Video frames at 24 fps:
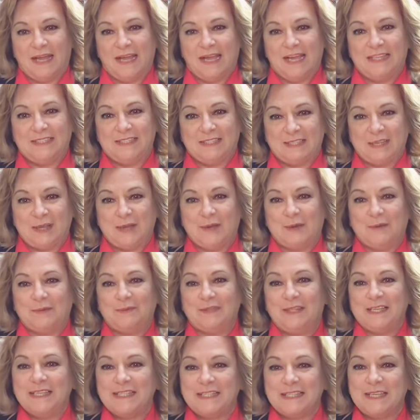And so
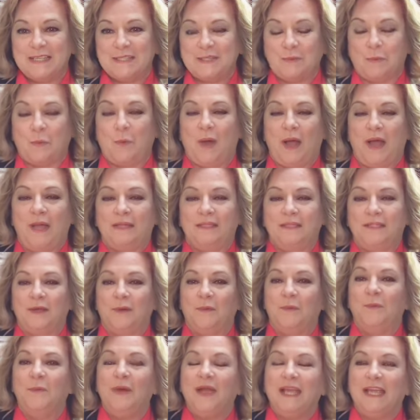this is what
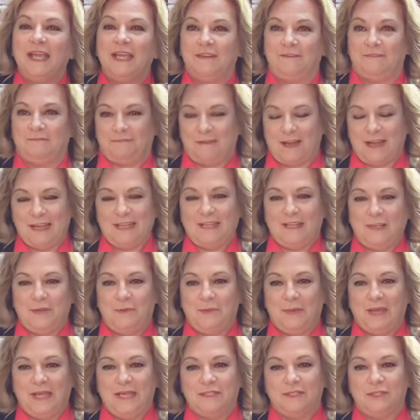we invite
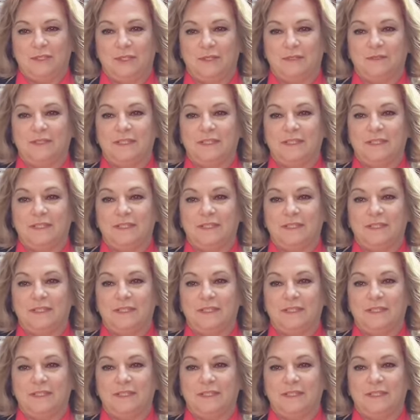you into,